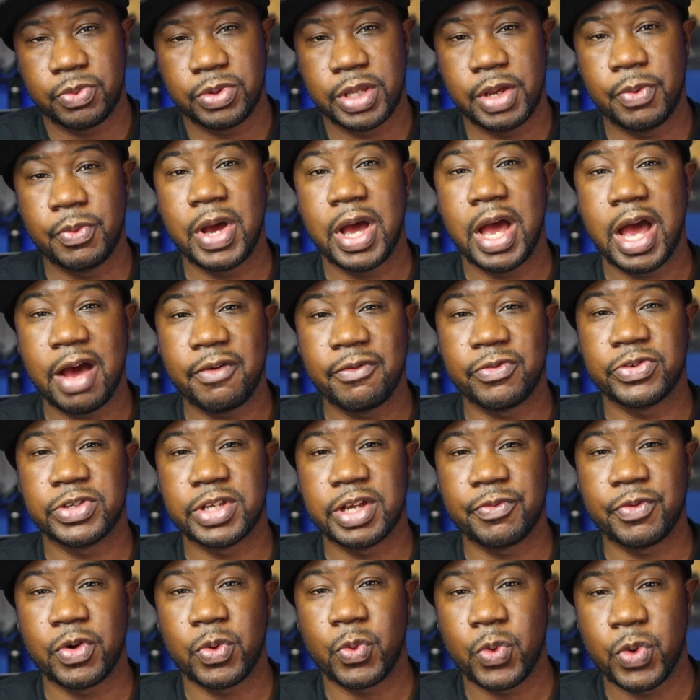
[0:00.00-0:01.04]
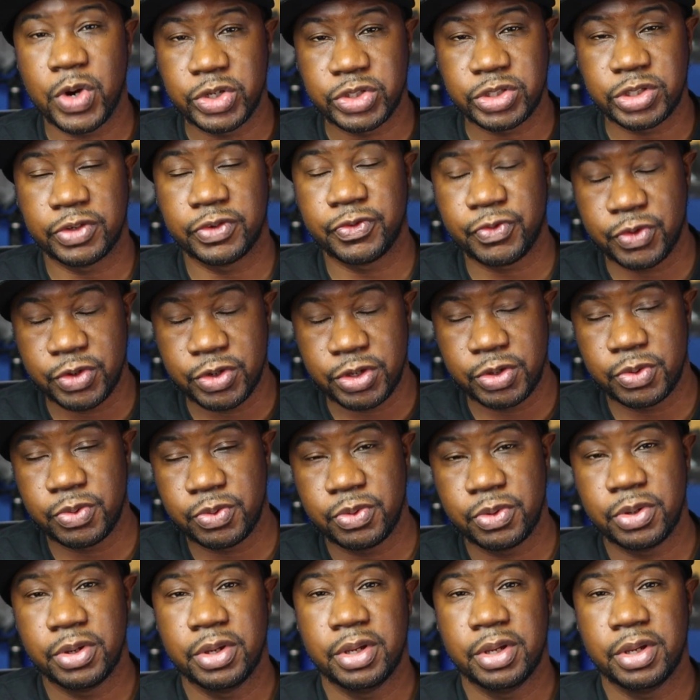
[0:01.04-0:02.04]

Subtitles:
They would have several questions for you